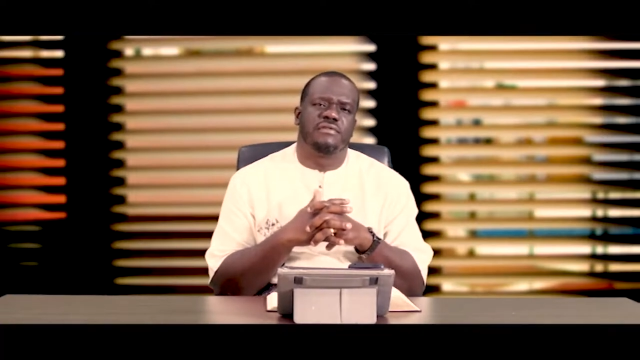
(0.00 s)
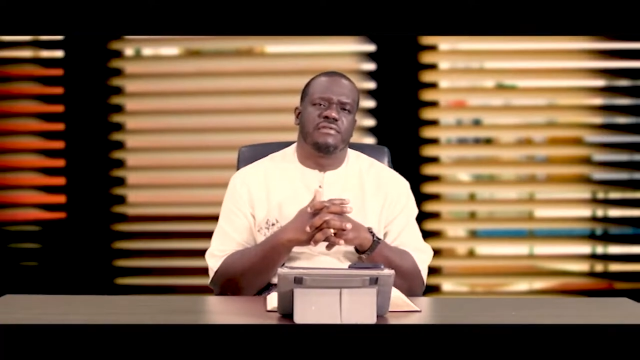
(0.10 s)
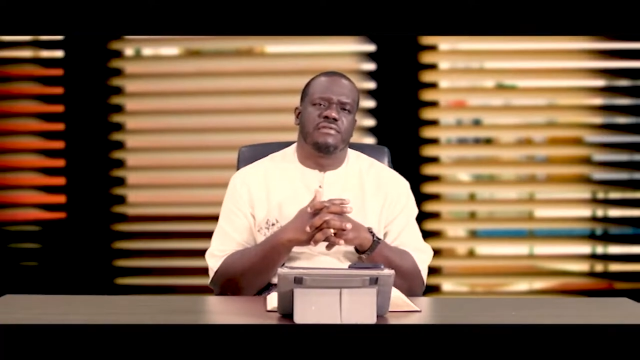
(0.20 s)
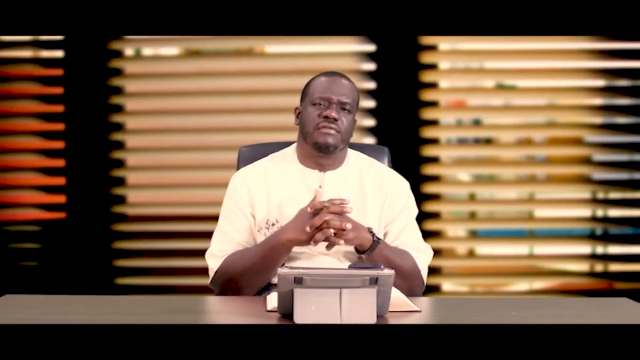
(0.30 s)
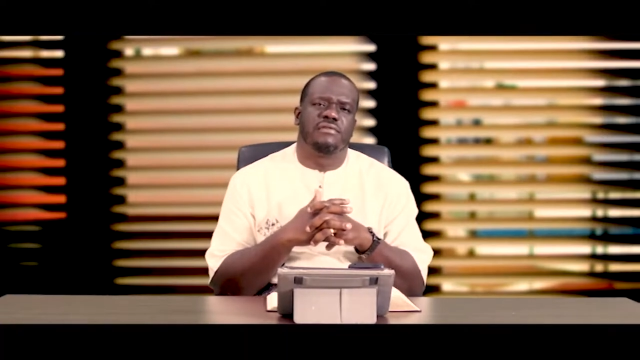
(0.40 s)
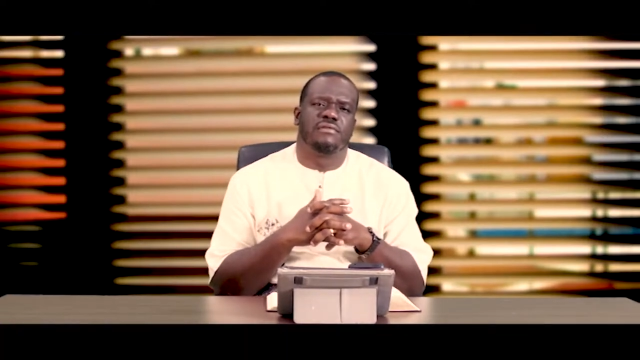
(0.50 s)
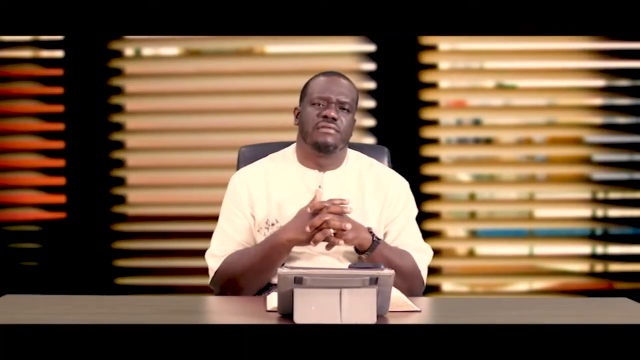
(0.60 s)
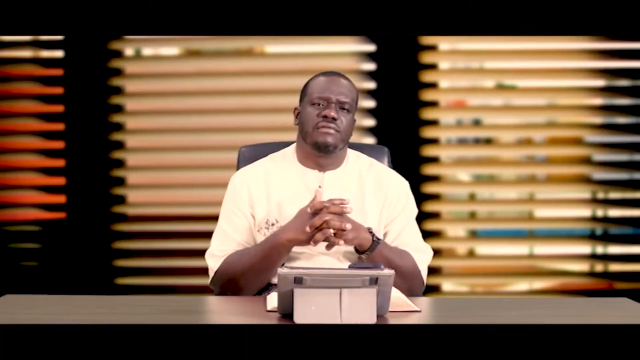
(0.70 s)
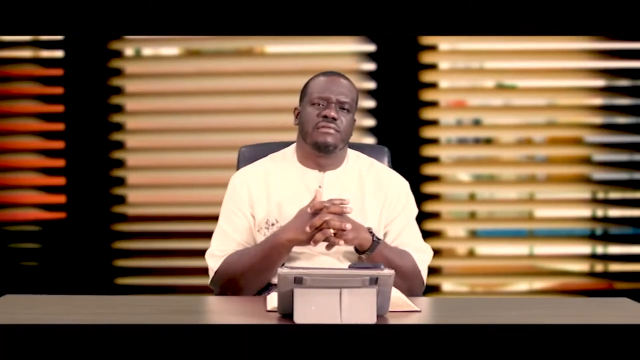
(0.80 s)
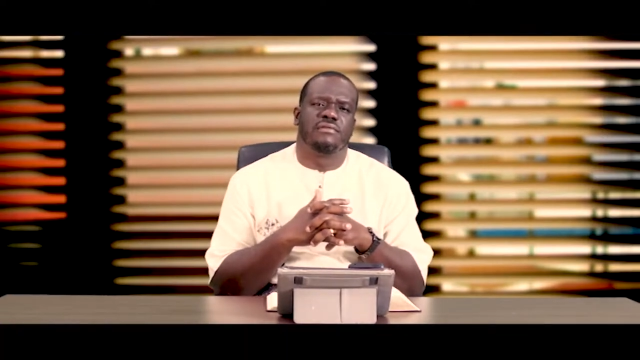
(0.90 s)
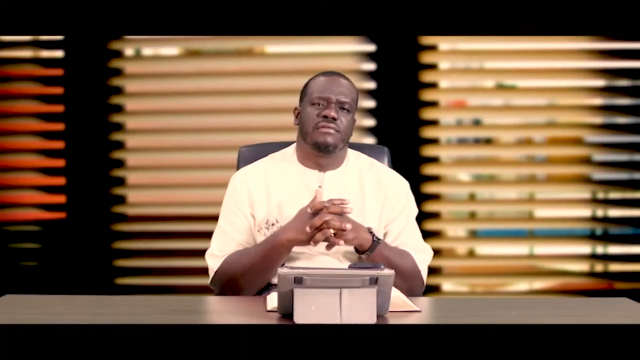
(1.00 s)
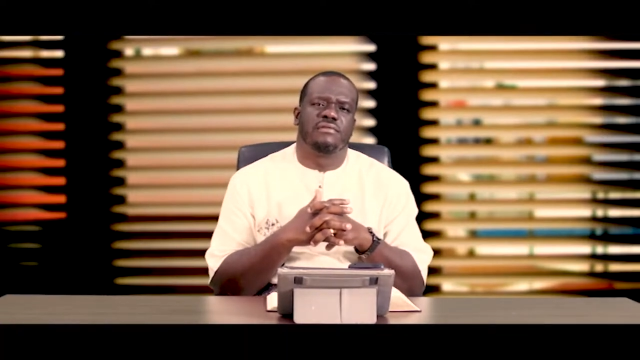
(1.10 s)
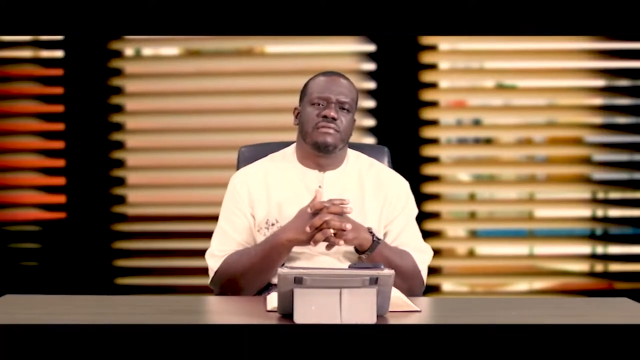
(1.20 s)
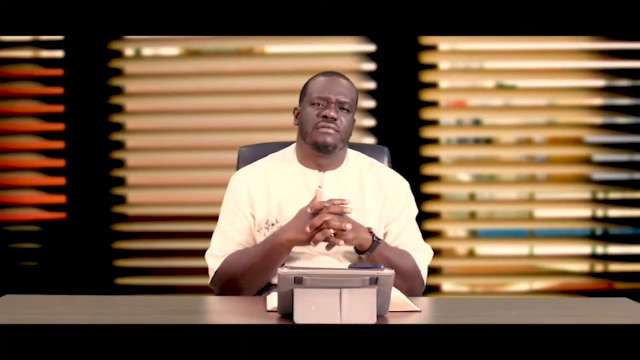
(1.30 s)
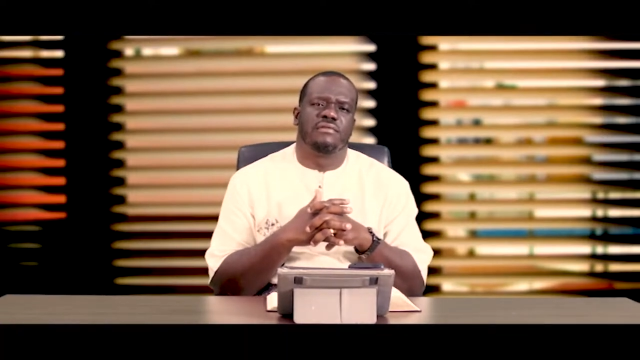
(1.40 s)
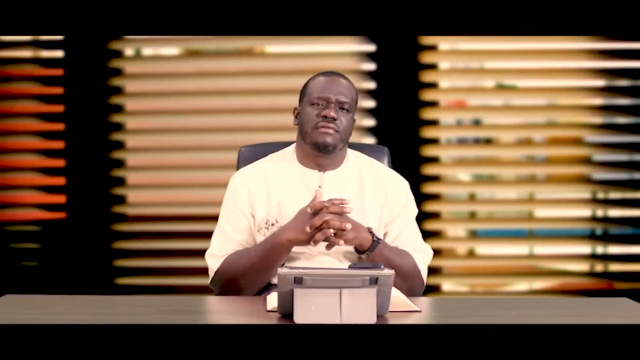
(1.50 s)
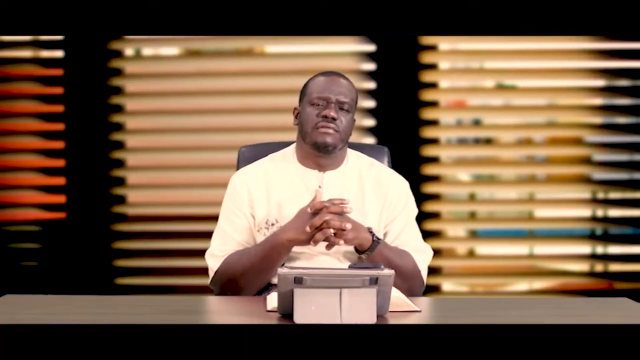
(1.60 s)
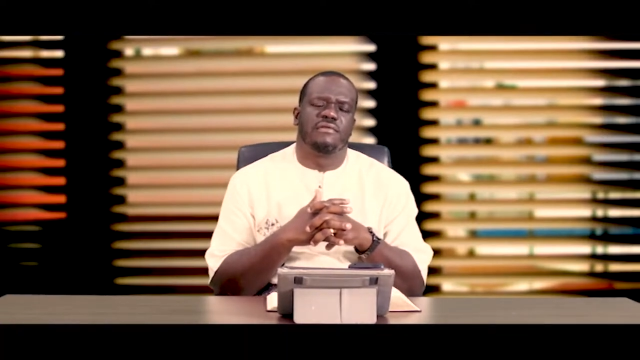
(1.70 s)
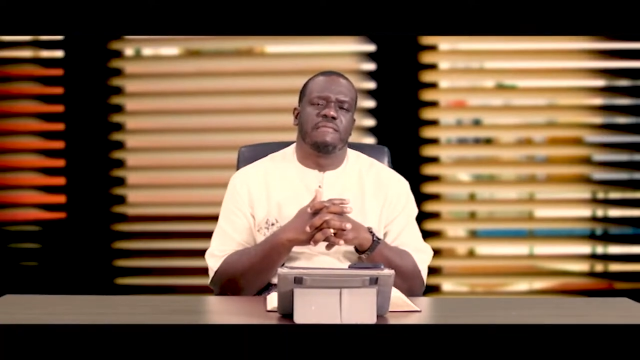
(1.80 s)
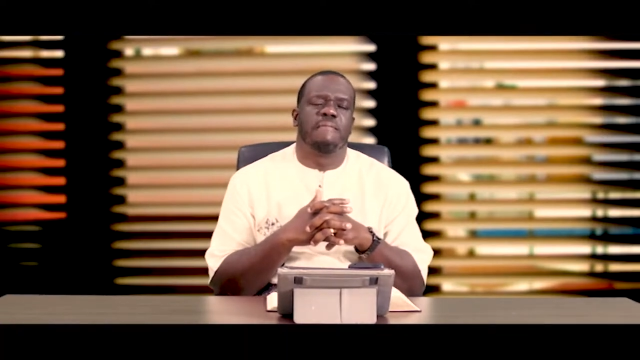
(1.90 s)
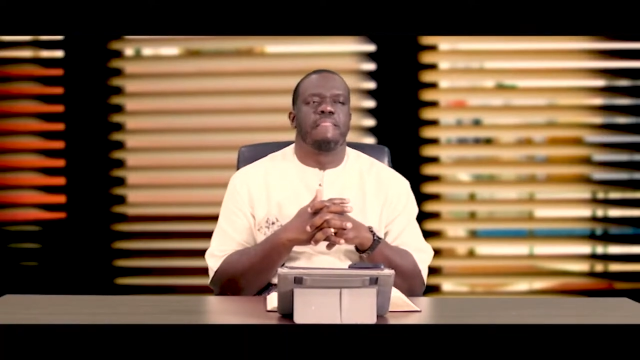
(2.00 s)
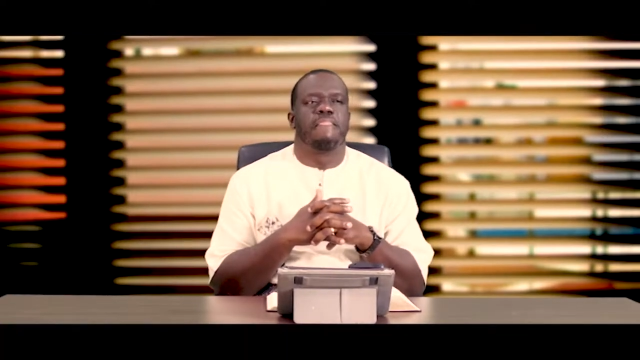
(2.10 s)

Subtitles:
[no speech]